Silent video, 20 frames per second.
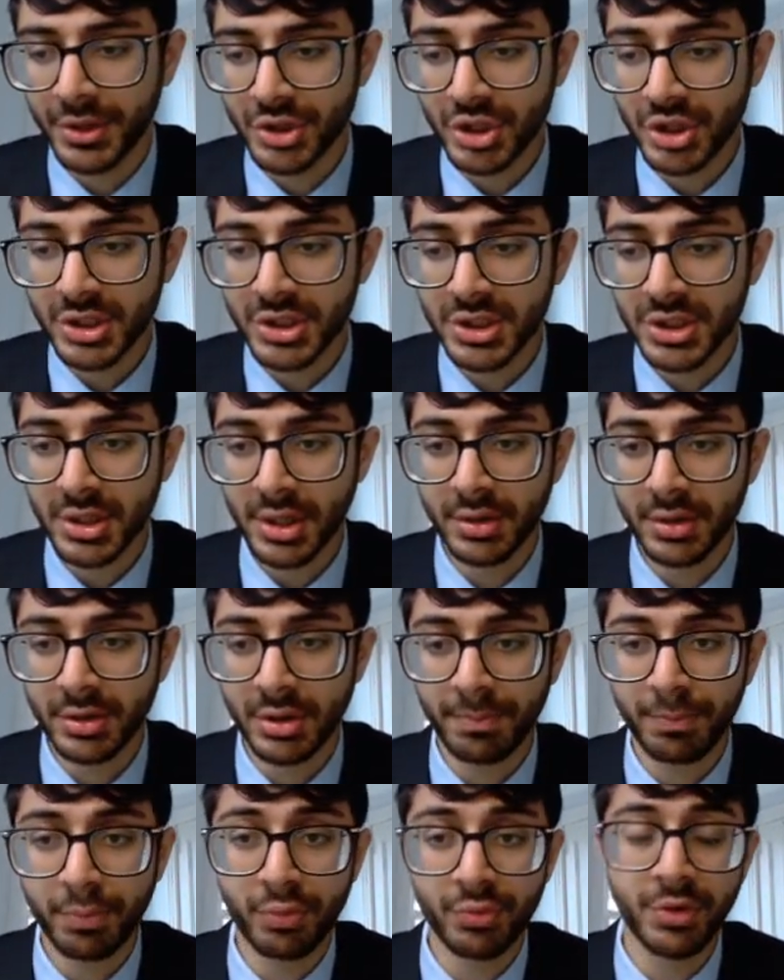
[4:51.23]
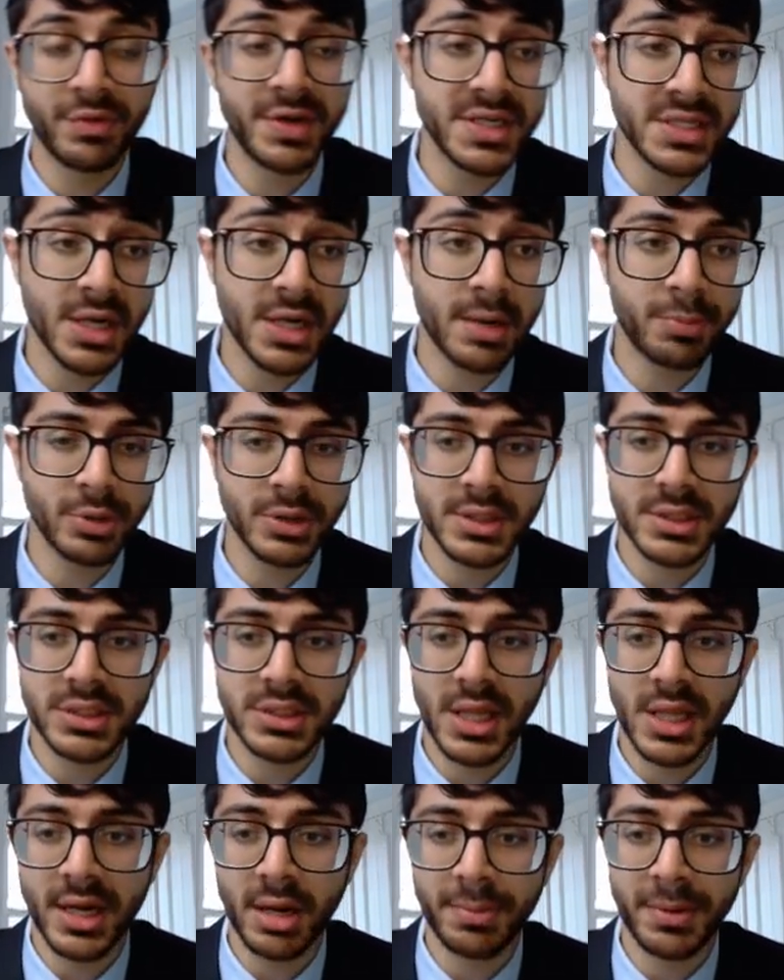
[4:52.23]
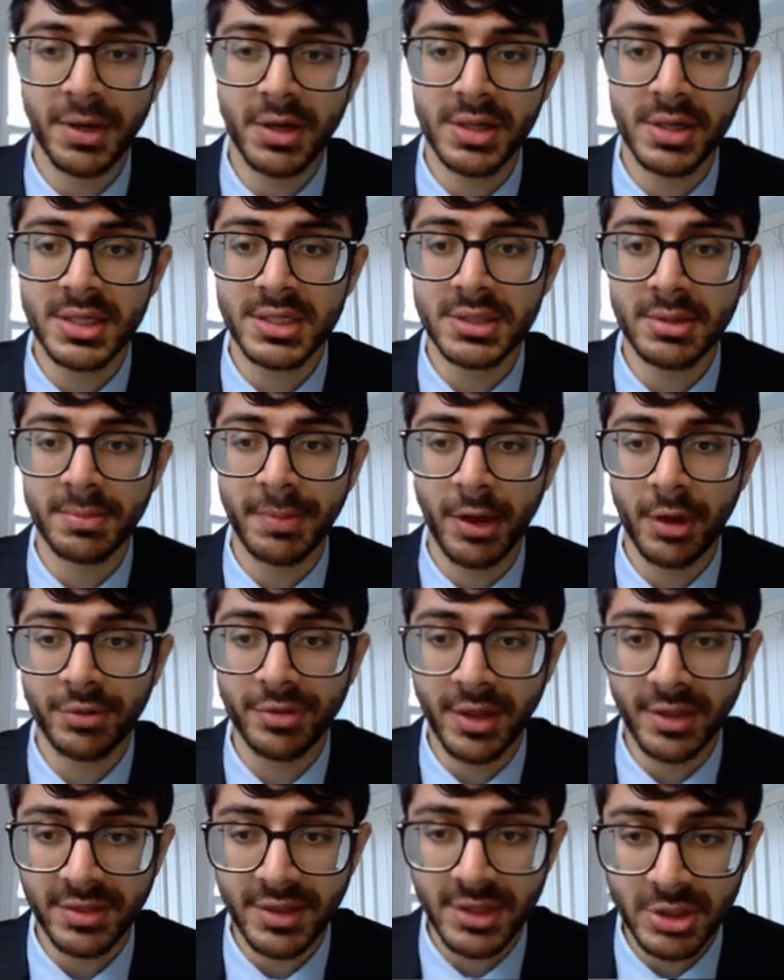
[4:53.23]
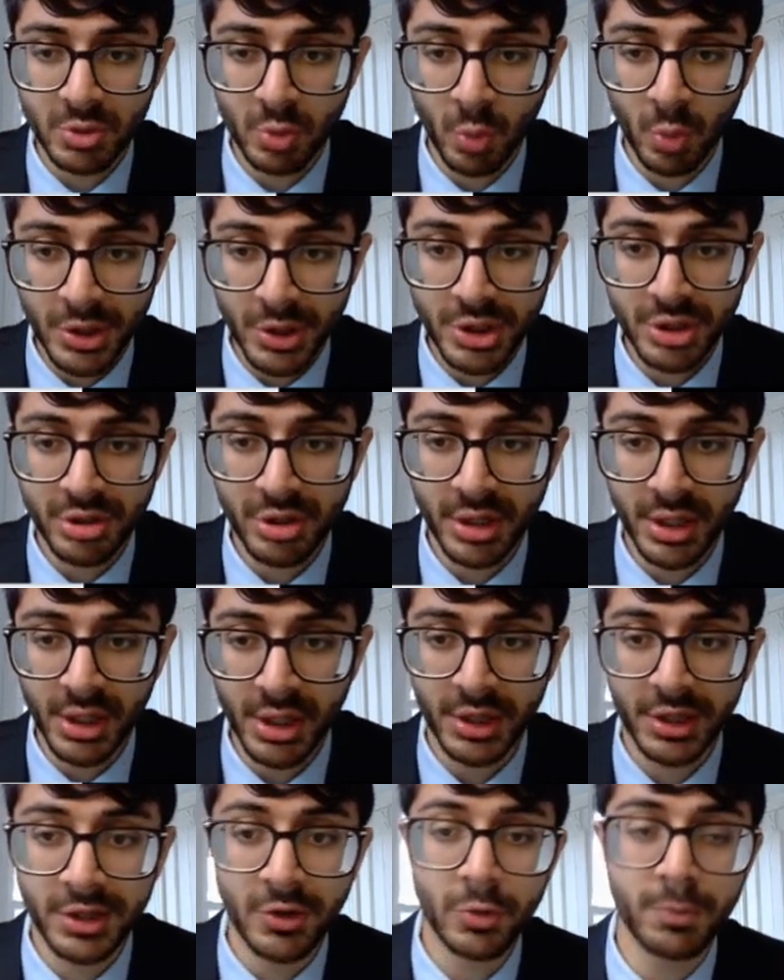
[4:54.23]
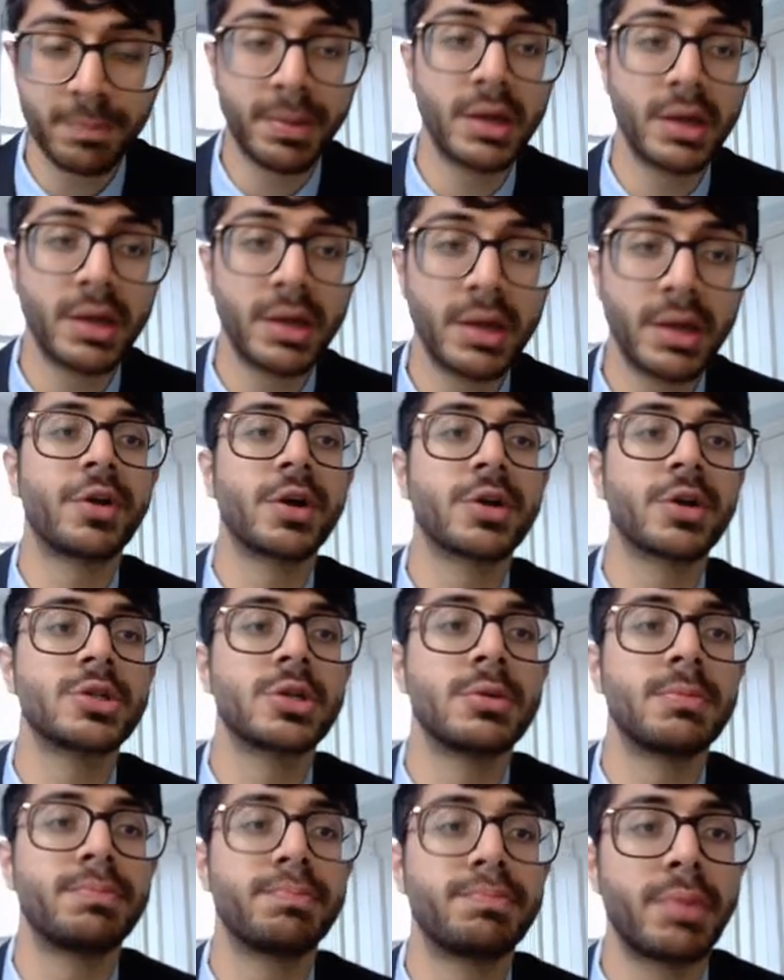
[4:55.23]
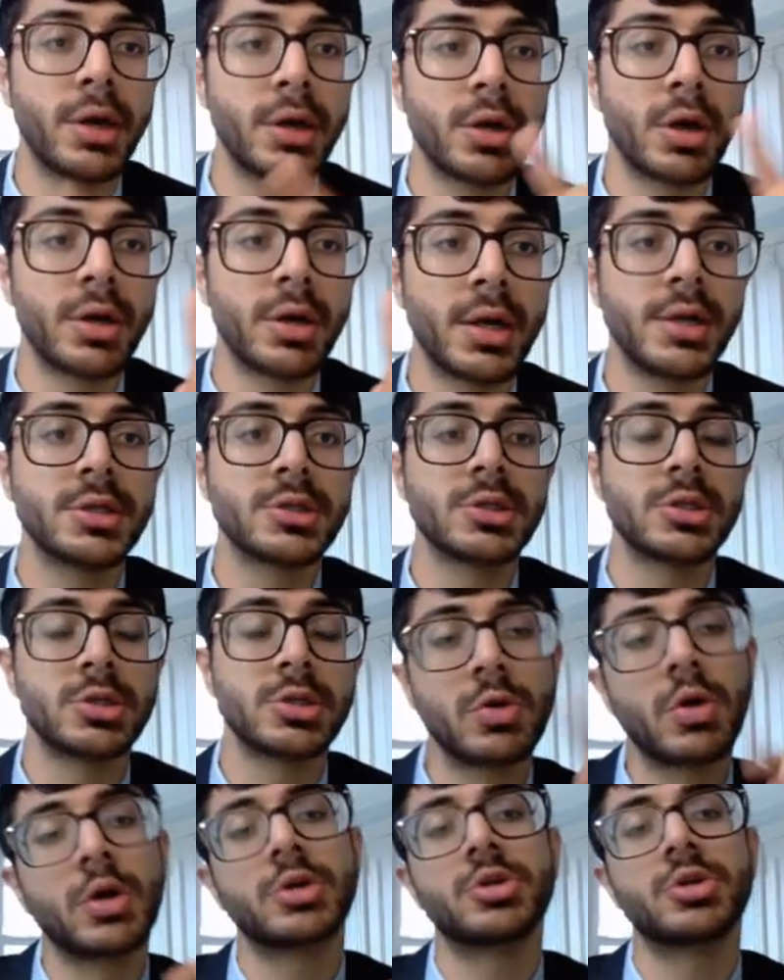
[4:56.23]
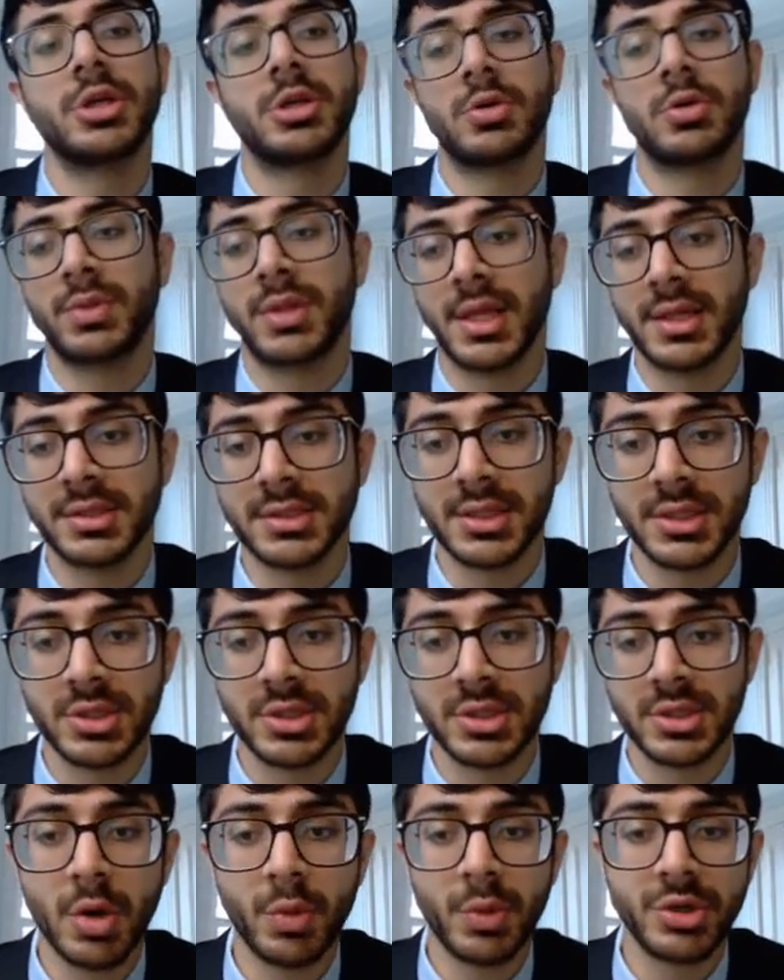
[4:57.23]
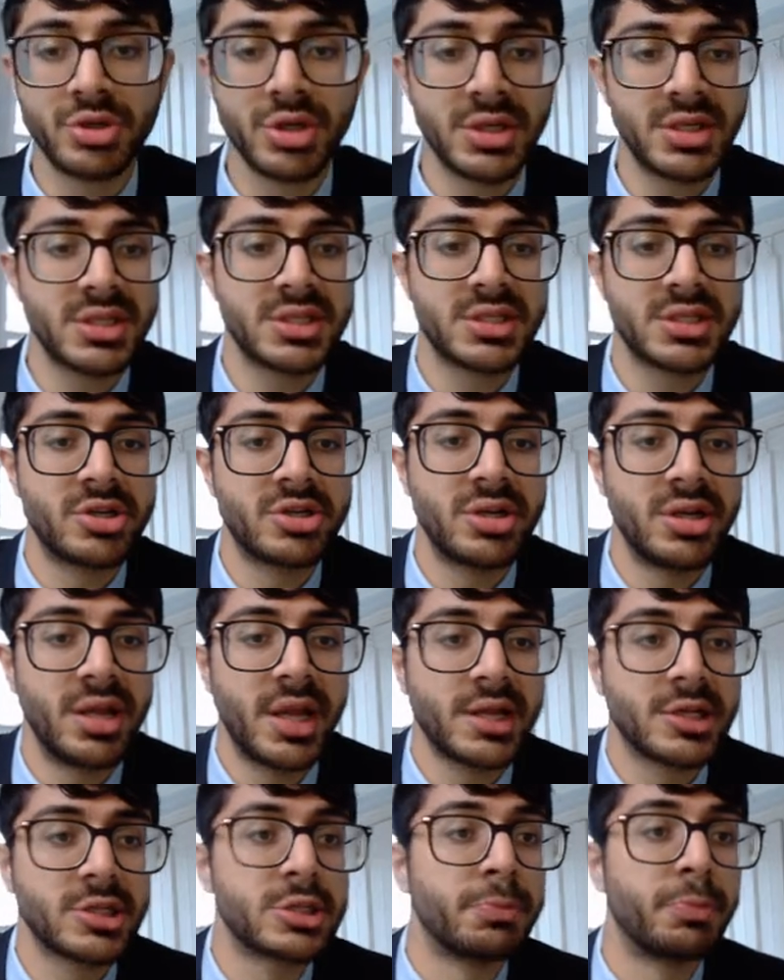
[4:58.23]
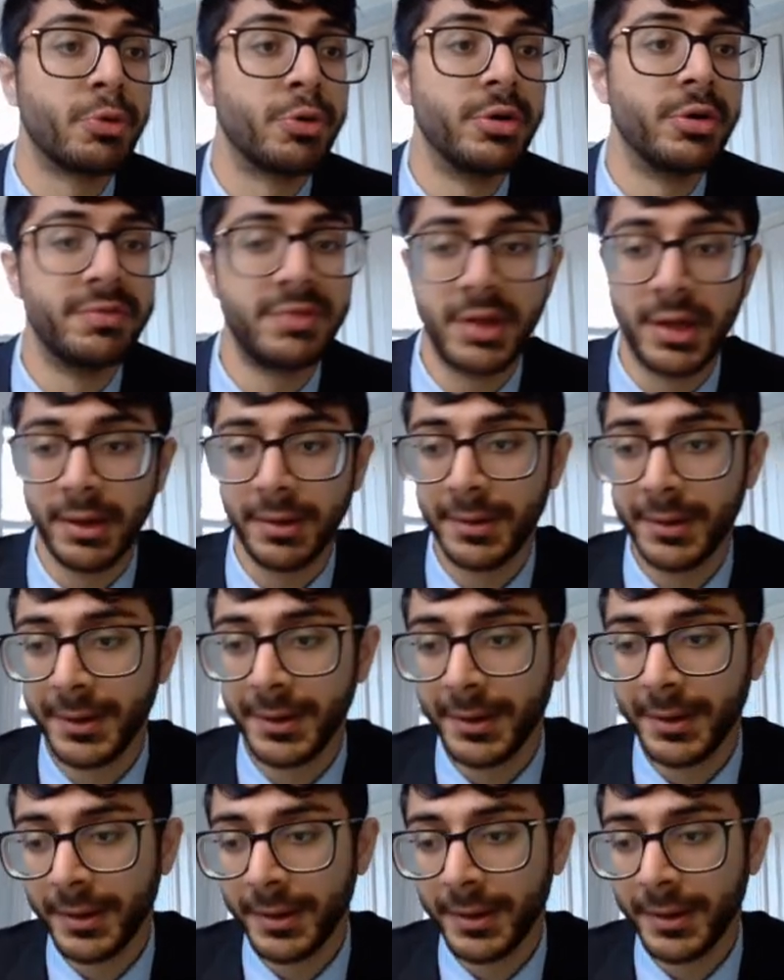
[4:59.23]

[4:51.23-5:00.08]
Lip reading: But just the reason I put the slide up here is about that this 1 to 3 acute peri-infarction pericarditis is not treated with NSAIDs. We treat this literally like supportively.